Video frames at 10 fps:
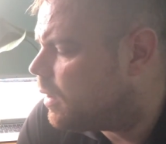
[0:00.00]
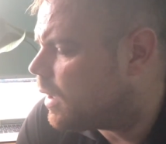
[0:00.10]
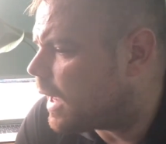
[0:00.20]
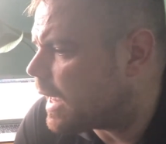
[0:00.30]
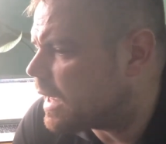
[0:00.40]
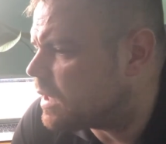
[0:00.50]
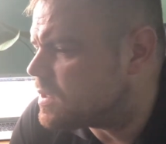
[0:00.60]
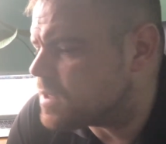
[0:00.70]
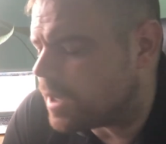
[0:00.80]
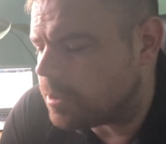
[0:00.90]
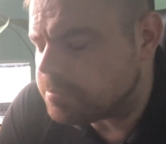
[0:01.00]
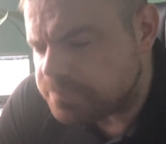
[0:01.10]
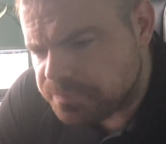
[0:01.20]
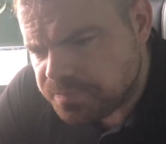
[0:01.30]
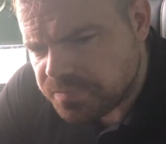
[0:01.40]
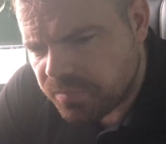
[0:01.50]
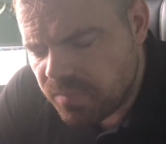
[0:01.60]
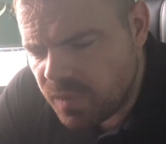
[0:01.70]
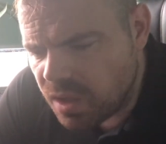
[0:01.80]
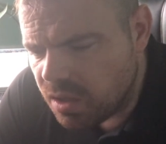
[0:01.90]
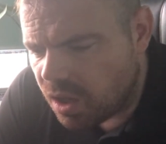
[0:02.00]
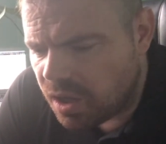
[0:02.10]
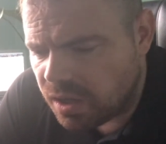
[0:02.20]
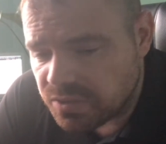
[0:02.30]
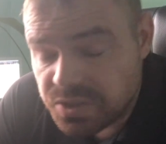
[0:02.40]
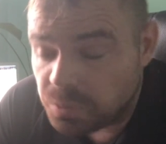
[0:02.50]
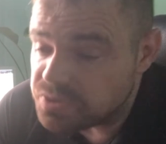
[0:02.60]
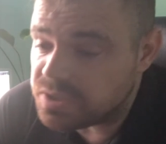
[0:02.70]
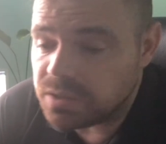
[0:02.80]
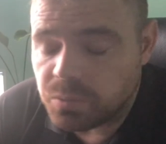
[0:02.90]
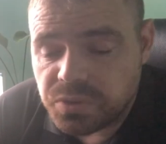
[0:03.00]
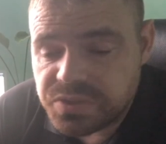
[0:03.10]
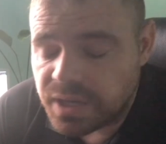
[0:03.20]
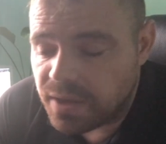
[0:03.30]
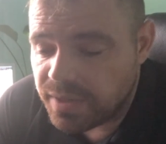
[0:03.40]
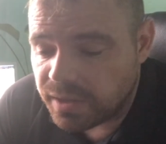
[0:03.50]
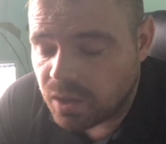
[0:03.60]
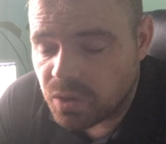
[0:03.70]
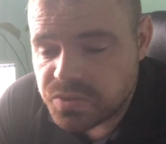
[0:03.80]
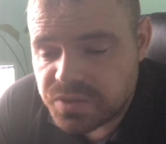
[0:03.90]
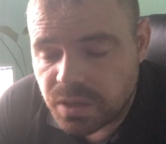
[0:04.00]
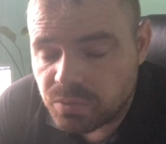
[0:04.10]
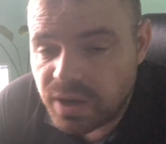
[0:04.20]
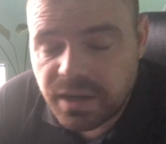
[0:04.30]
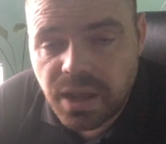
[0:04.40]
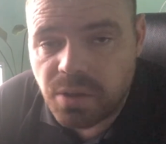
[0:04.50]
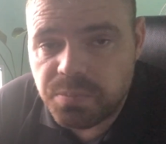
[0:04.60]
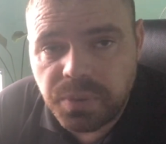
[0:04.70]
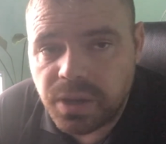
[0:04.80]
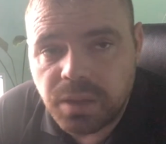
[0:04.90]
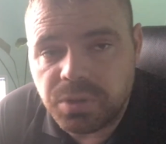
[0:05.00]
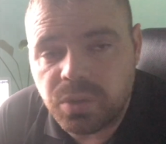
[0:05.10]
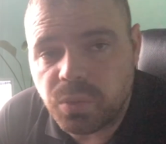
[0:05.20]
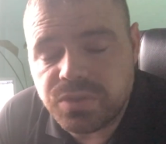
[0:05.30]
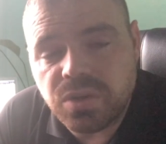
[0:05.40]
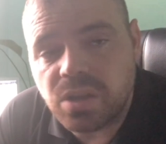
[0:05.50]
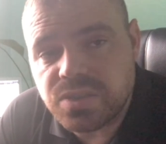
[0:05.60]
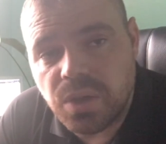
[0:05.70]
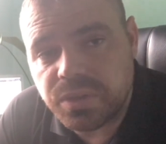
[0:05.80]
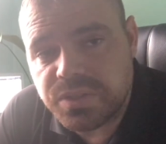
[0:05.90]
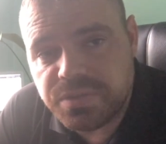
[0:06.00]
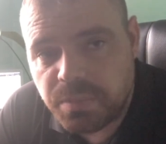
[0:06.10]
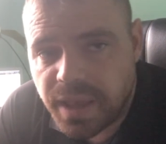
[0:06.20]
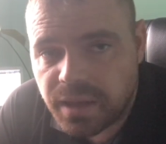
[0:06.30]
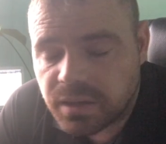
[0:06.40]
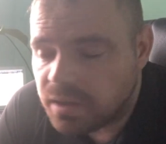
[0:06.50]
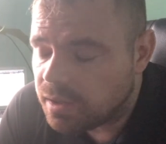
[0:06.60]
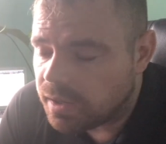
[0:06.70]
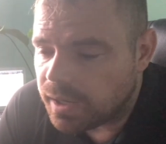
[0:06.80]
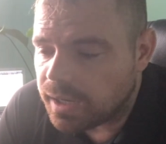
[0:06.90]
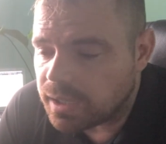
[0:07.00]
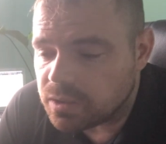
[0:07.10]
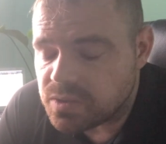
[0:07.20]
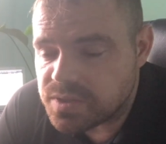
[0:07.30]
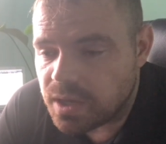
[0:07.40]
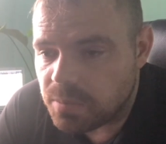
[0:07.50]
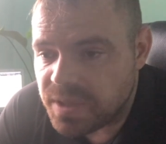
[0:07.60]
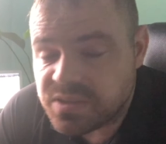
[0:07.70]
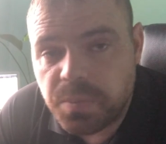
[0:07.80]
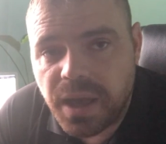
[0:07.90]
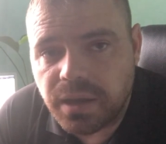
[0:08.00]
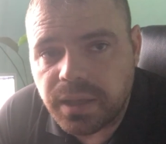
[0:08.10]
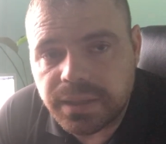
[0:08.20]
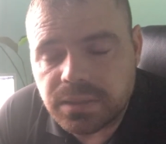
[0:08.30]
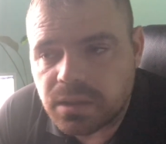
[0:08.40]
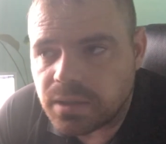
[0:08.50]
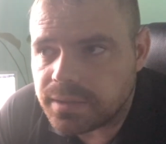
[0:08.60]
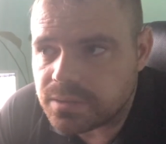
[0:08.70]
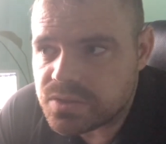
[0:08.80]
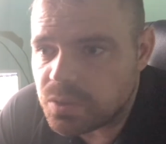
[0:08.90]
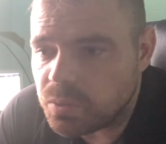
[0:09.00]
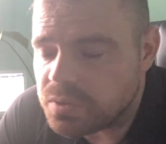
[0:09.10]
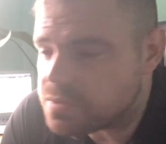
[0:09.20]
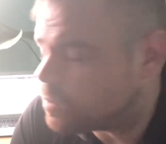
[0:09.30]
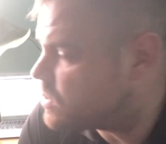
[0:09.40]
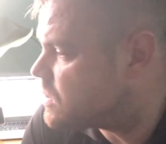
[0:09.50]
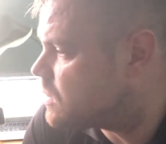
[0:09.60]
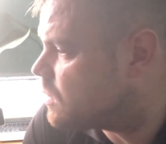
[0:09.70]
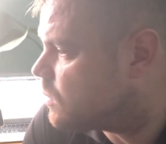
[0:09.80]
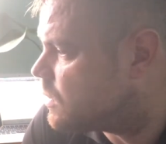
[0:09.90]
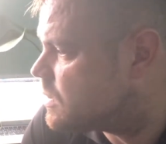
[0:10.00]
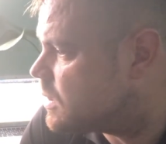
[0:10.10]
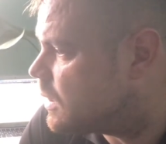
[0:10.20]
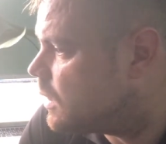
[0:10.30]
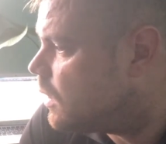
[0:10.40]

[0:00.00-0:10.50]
And so we'll see how that goes. Right now, I've been able to withdraw tokens from that, and that's about it. So we'll see.